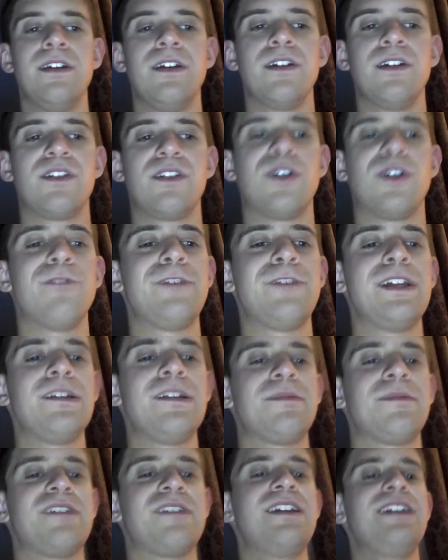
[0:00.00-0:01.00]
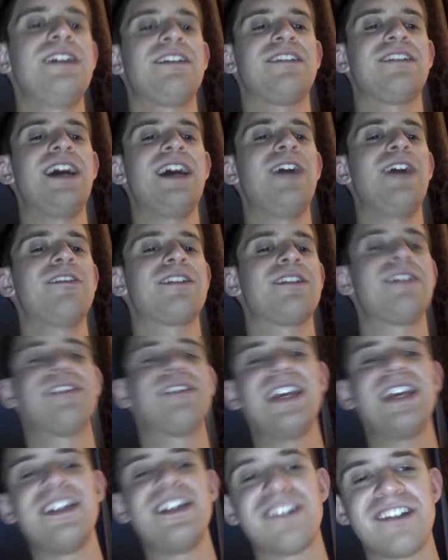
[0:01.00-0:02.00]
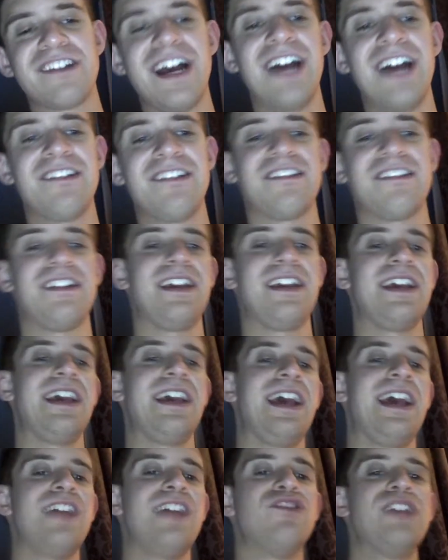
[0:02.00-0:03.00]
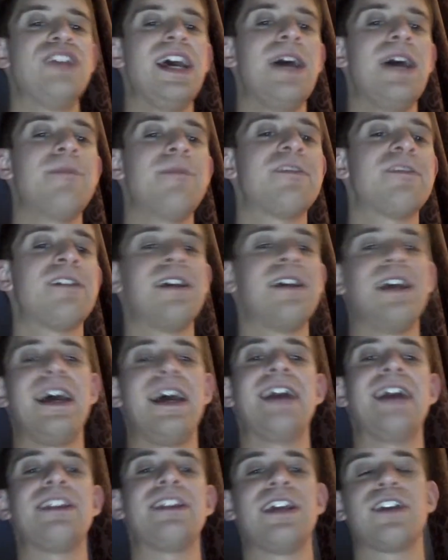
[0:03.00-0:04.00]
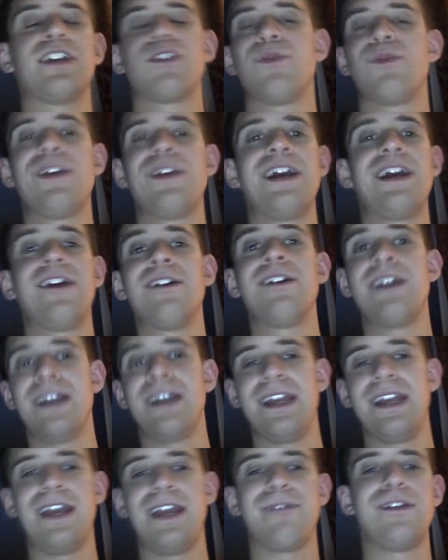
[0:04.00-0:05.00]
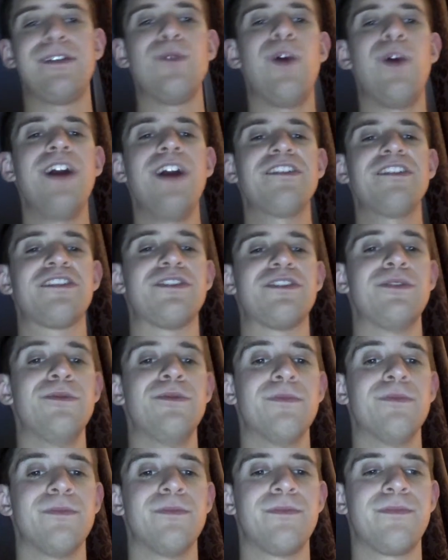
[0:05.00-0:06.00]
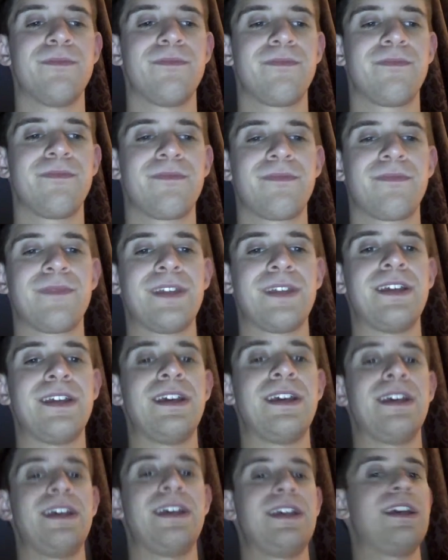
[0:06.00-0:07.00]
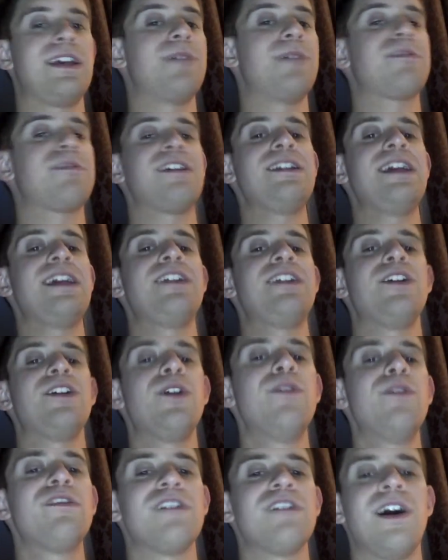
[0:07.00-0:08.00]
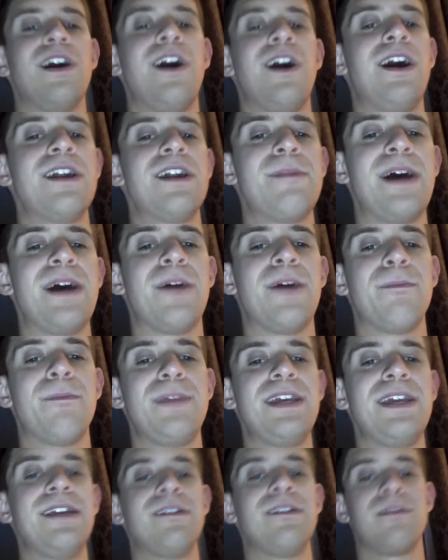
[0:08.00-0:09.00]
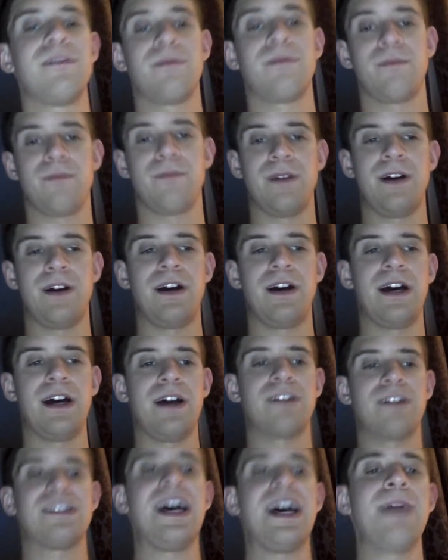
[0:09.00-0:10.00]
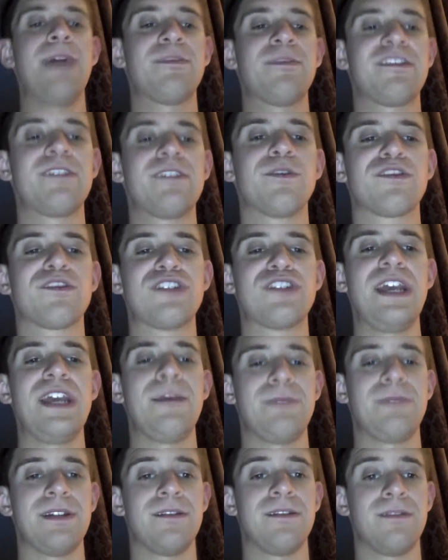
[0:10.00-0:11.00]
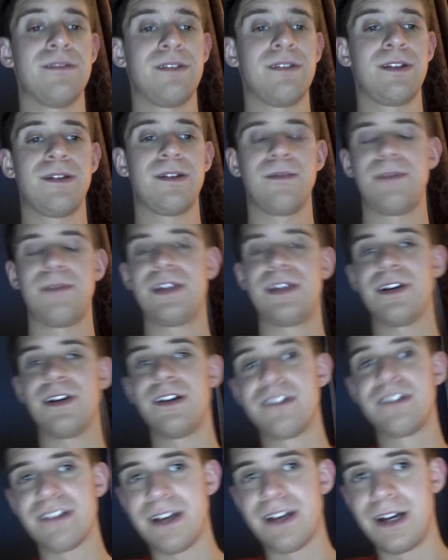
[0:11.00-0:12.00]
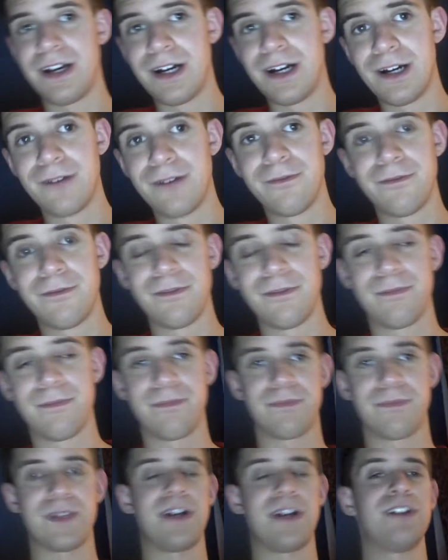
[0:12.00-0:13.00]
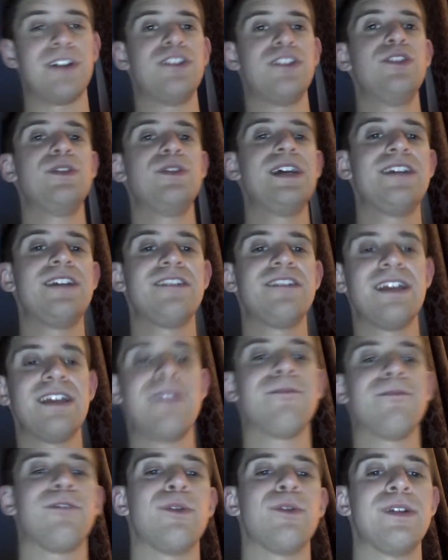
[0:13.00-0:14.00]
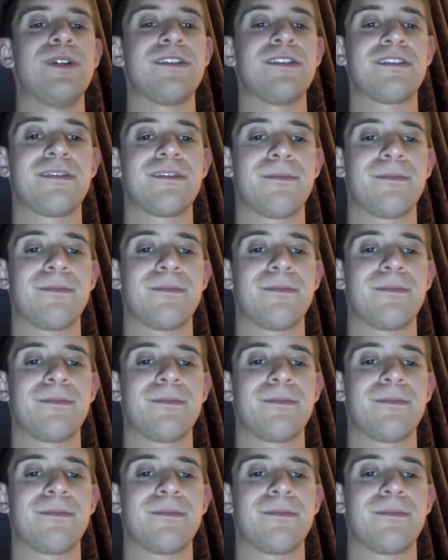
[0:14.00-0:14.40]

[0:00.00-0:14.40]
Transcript: Kofi ended up saying that Styles can take shots and jabs at their career if he wants to. He ended up saying that he goes on about being uh, a top singles champion because of uh, the New Day's influence.